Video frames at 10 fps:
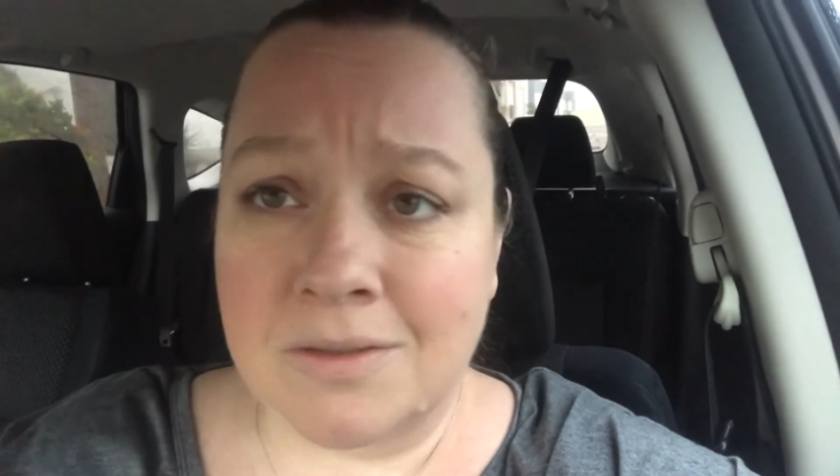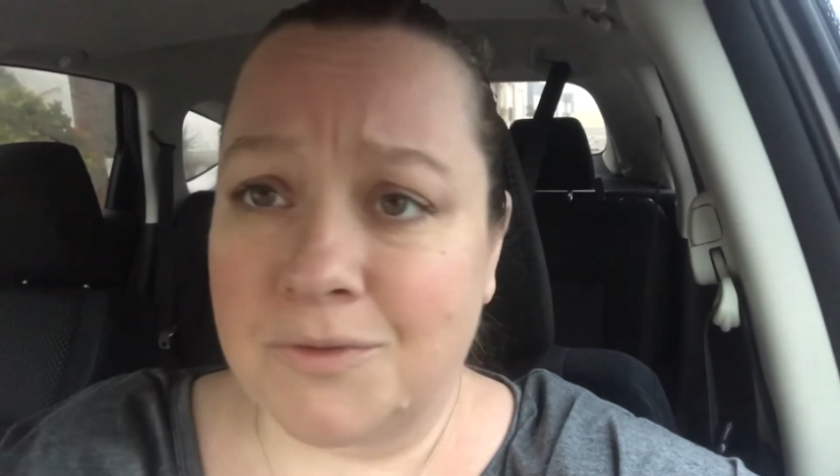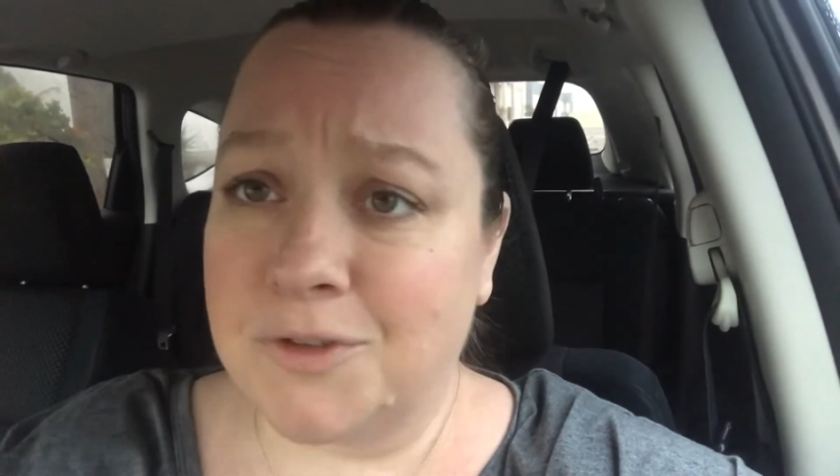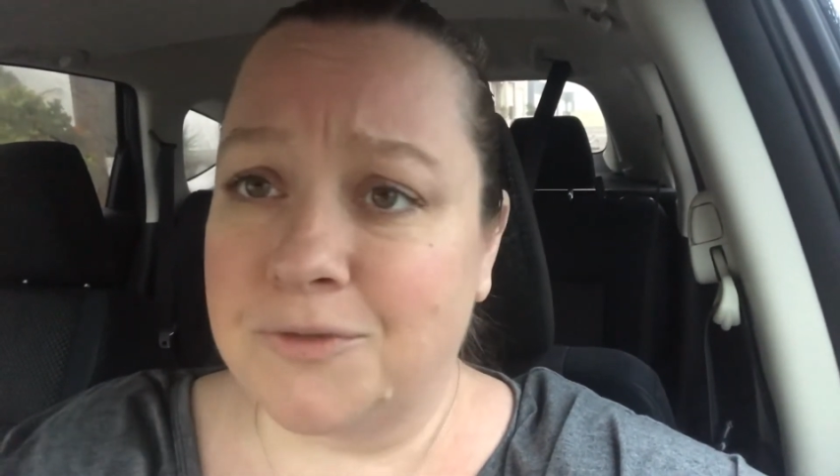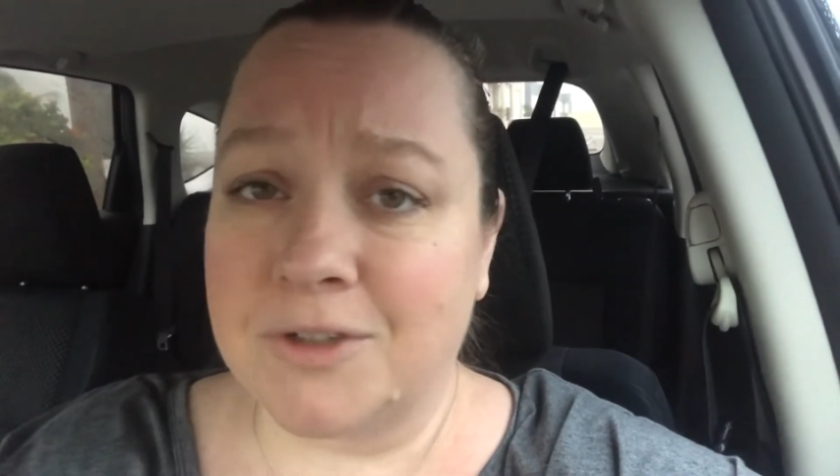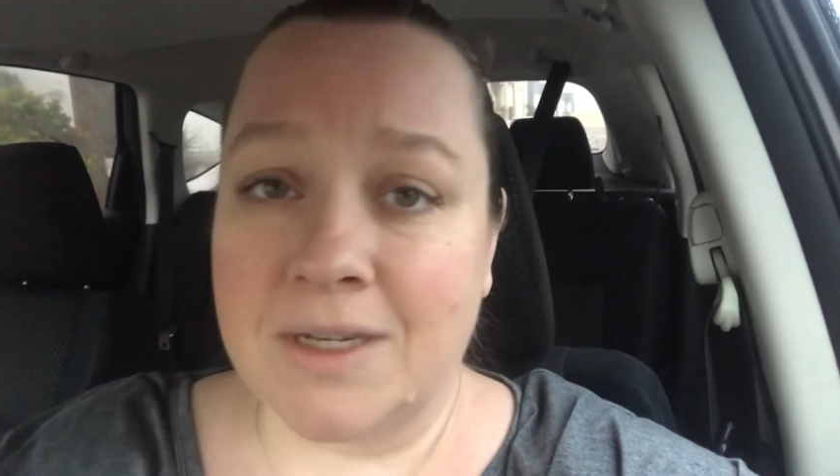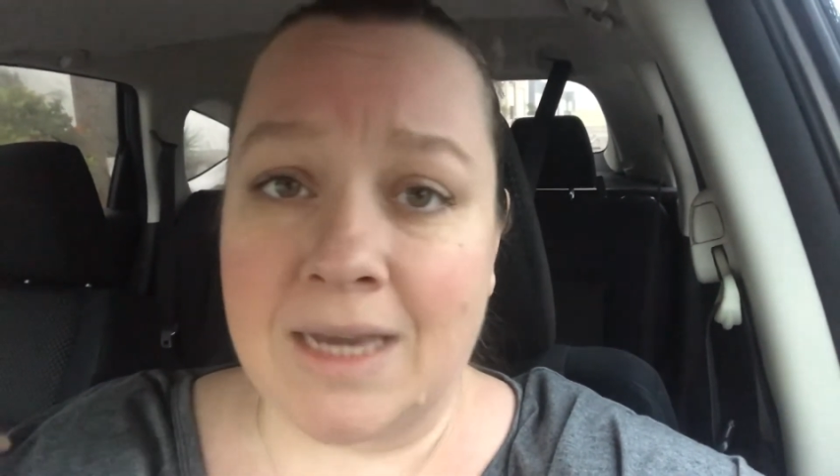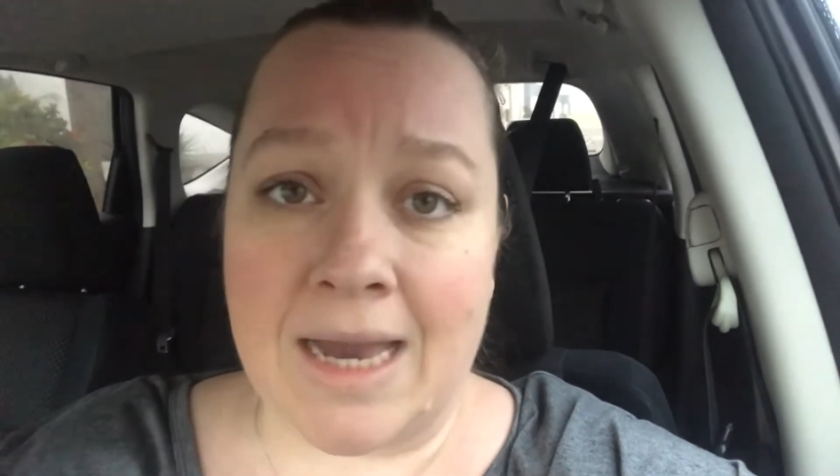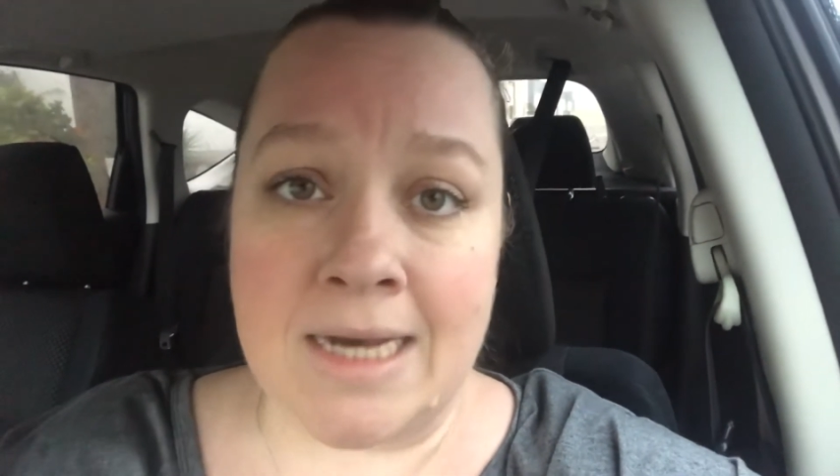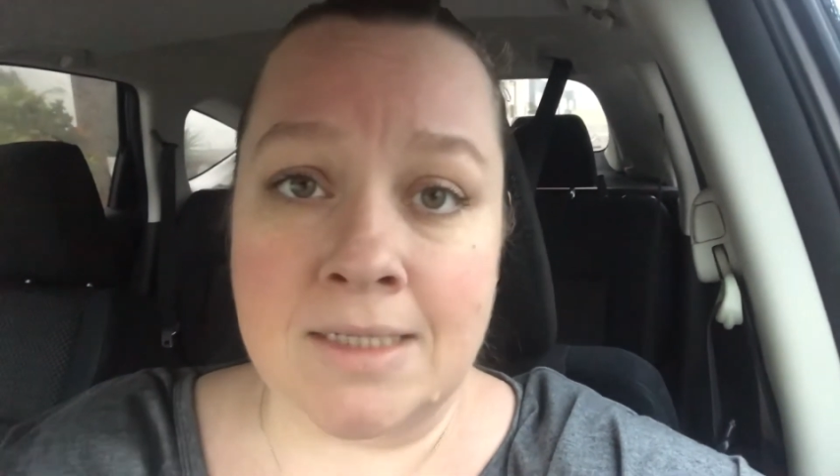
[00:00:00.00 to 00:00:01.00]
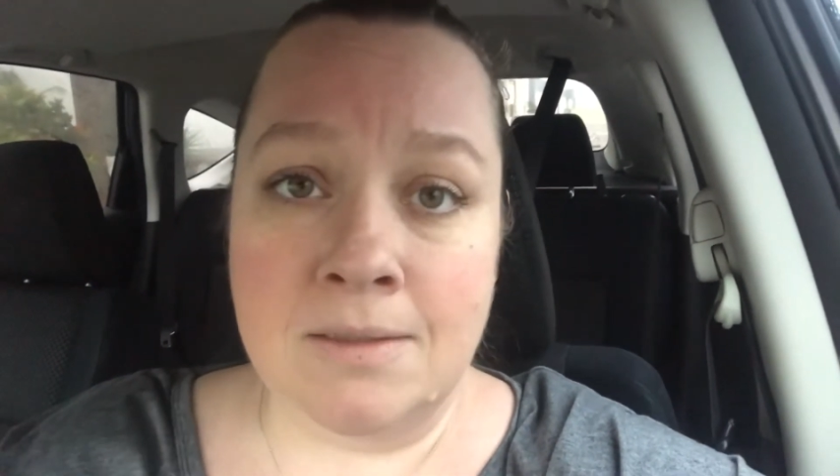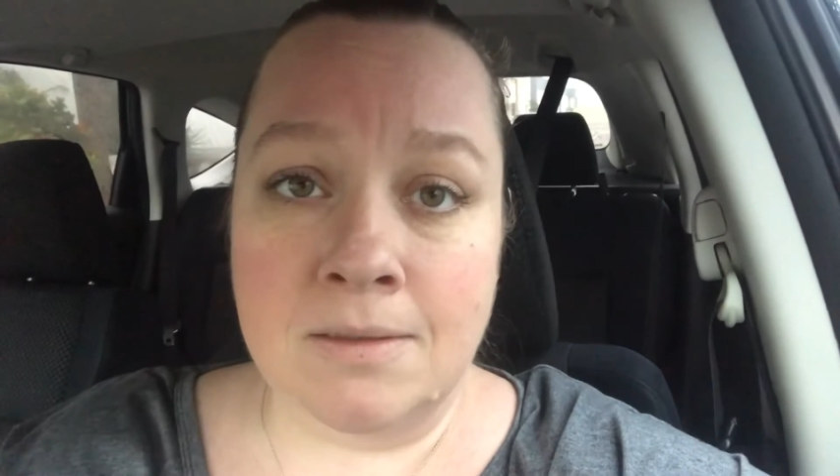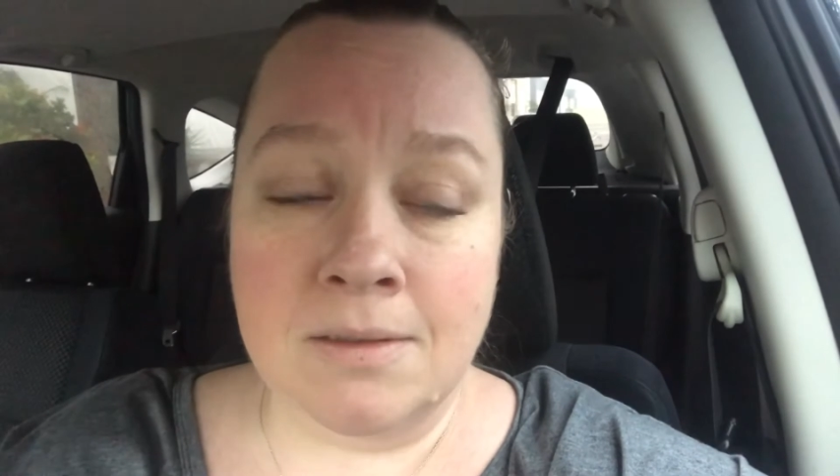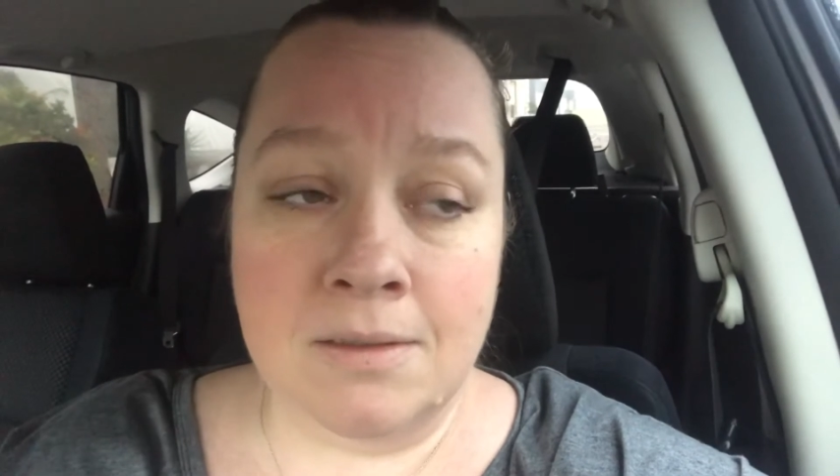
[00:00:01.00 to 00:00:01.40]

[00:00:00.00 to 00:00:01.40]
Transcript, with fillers: feel free, ask.